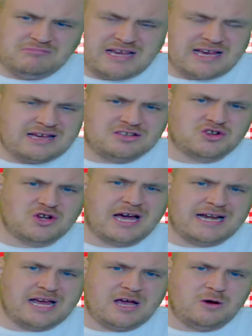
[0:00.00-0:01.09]
Yeah, try
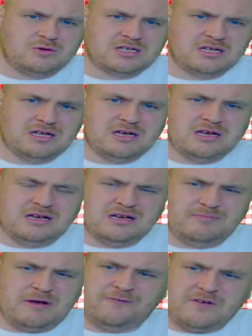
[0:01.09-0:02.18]
it out.
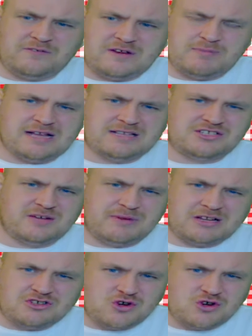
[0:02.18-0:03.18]
About 50 pence cheaper.